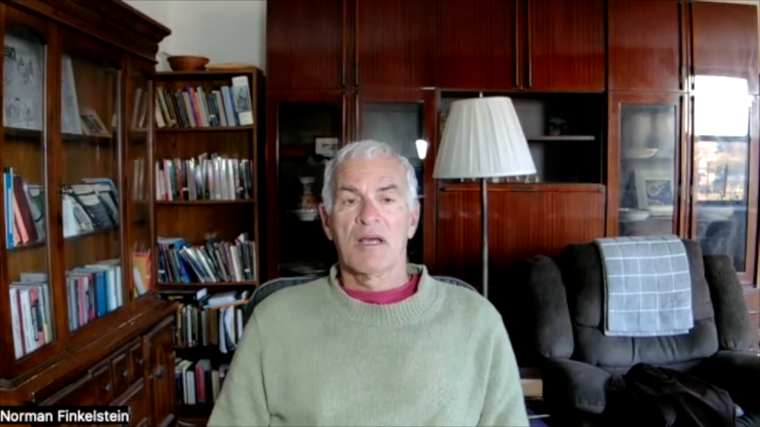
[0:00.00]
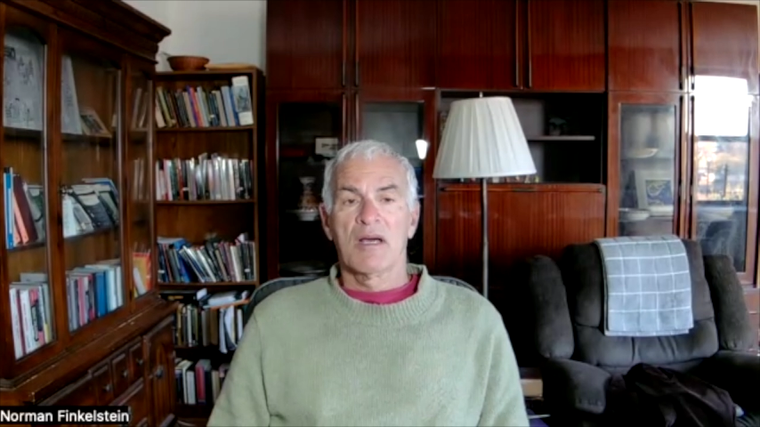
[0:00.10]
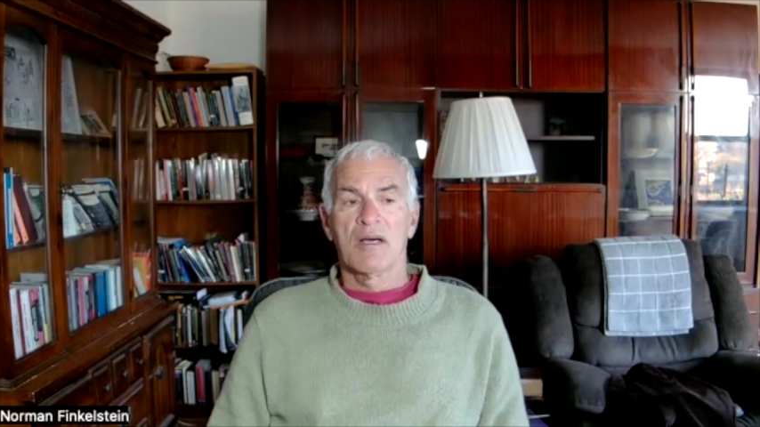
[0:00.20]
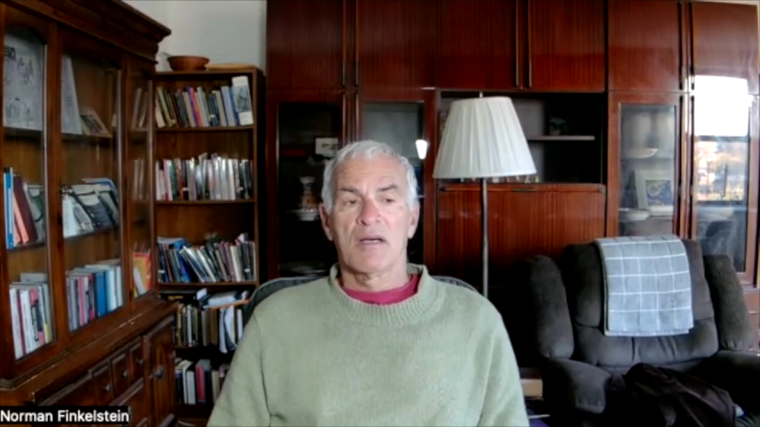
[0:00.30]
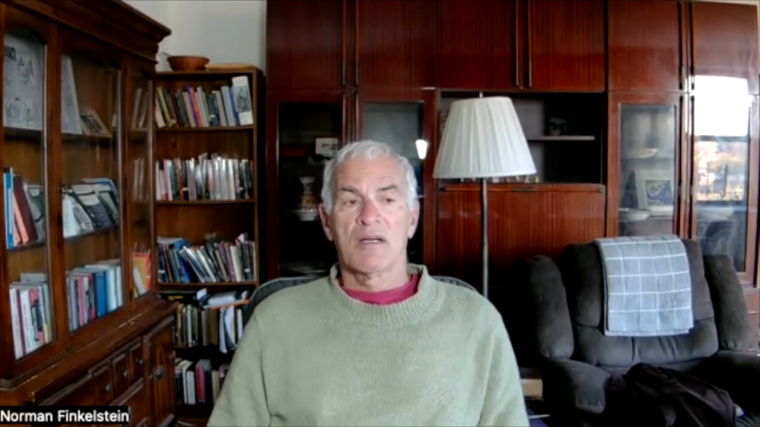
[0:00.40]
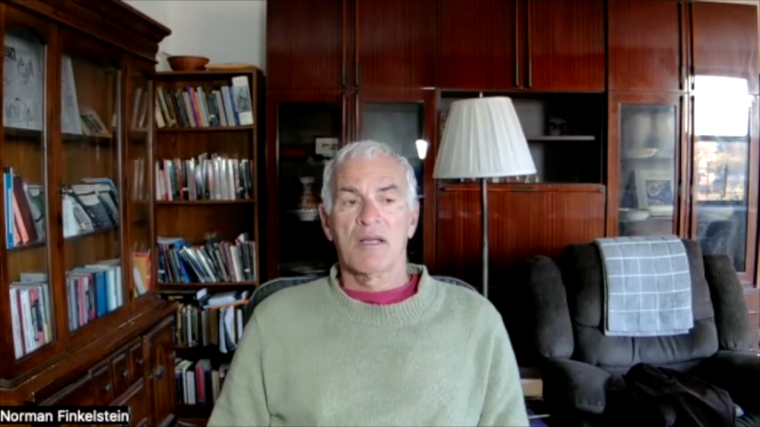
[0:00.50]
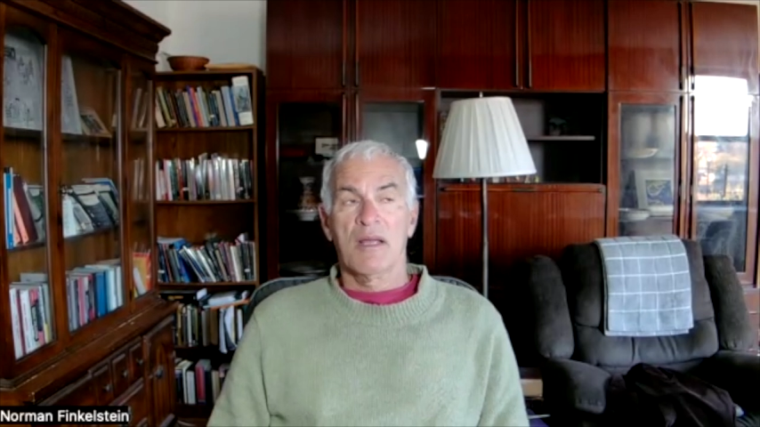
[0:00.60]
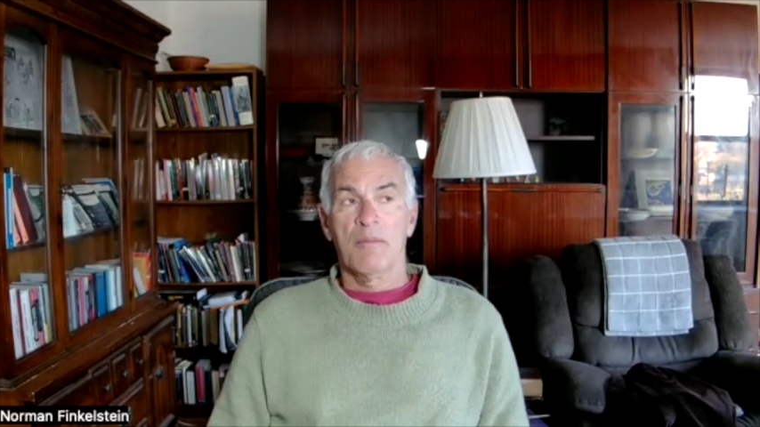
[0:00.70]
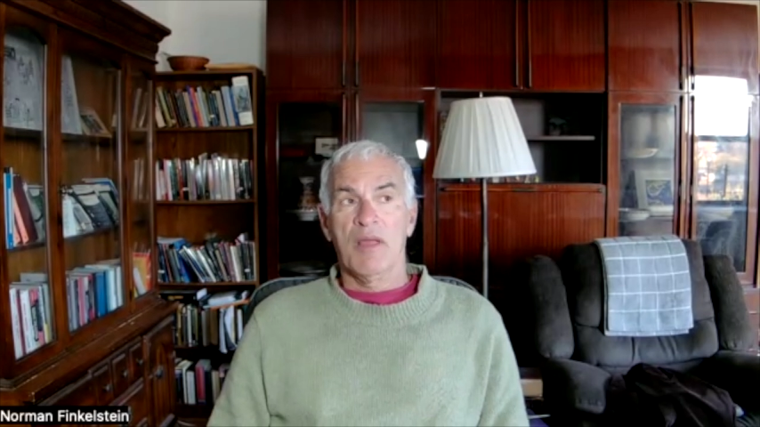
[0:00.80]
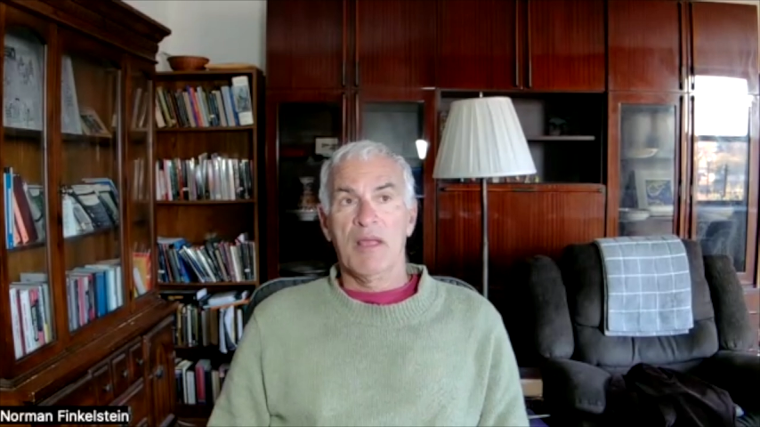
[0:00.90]

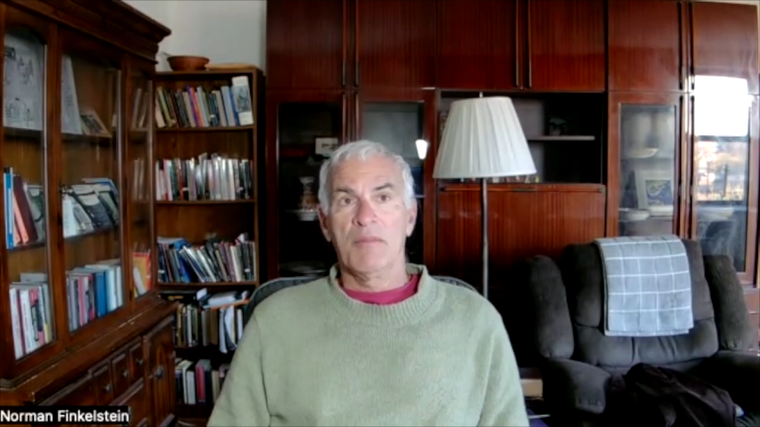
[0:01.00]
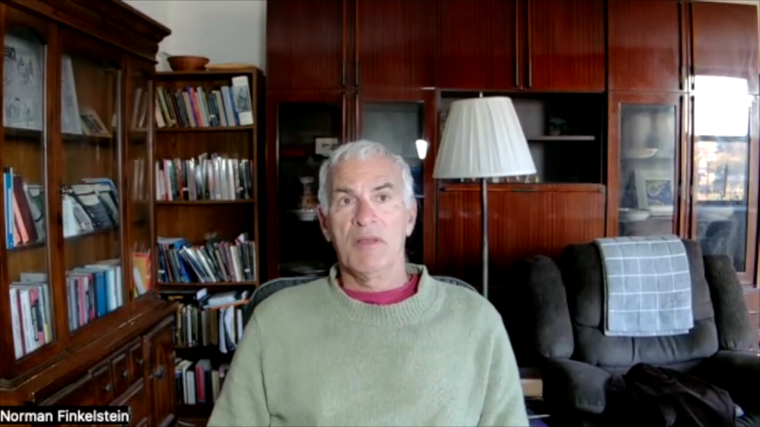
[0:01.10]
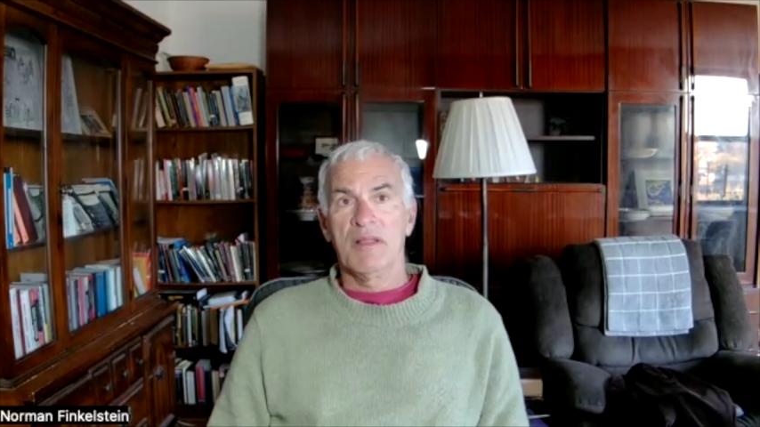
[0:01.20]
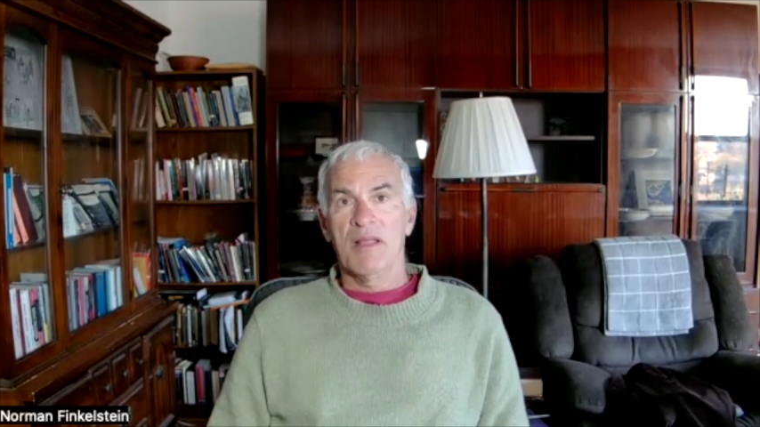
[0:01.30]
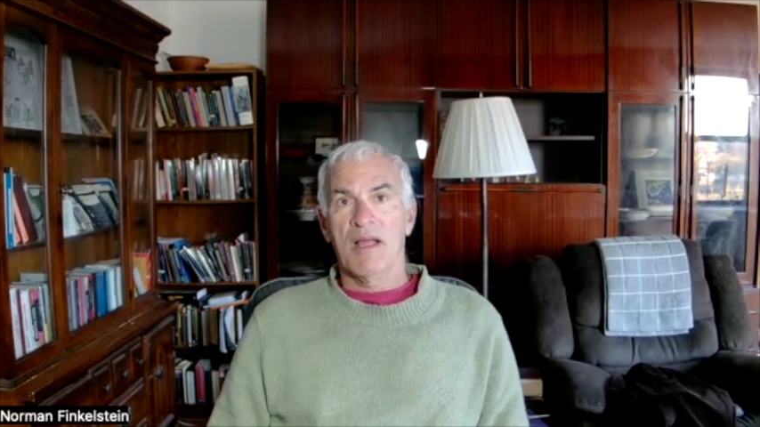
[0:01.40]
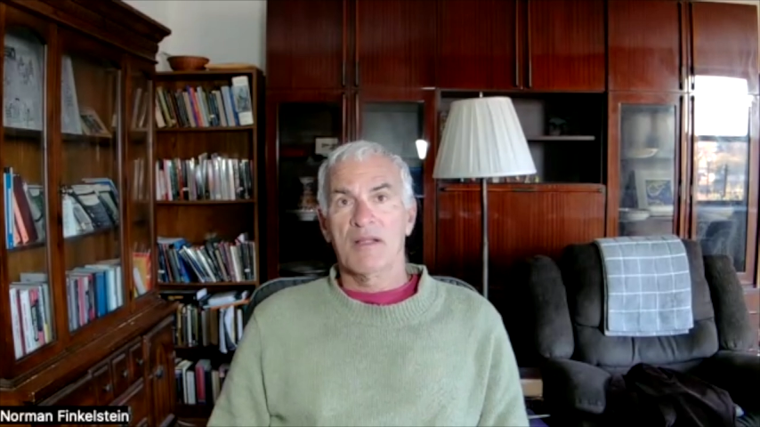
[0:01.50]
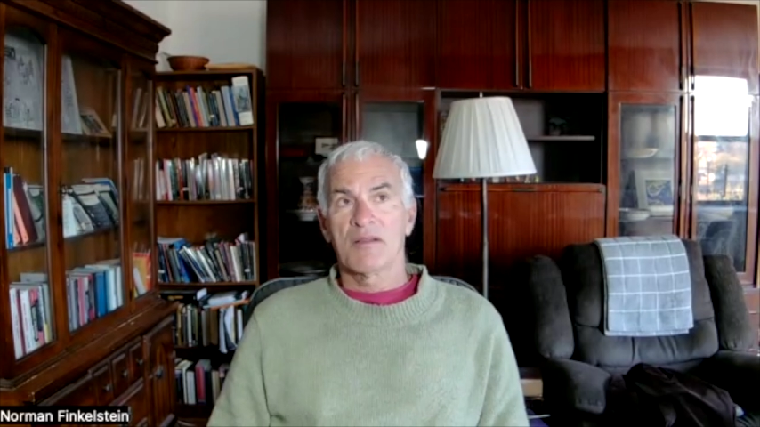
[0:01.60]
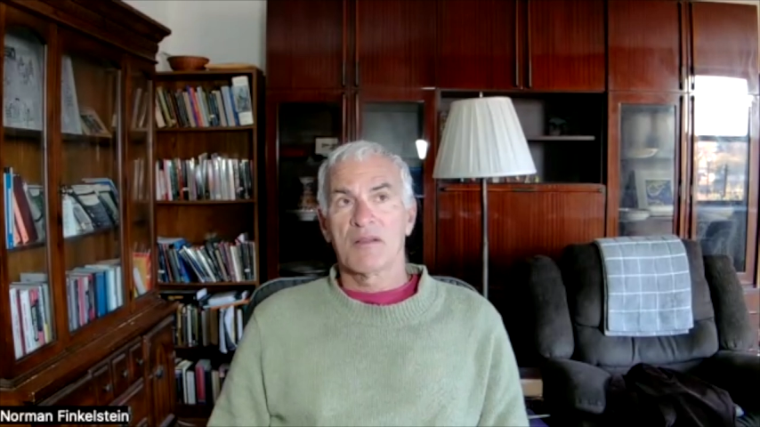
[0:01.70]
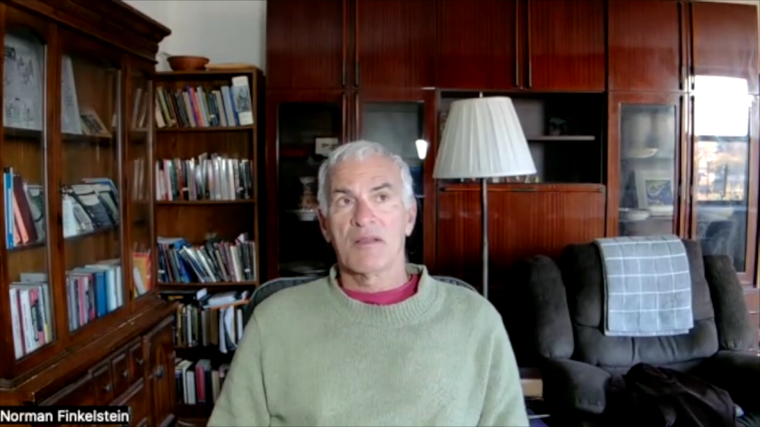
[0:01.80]
and maybe that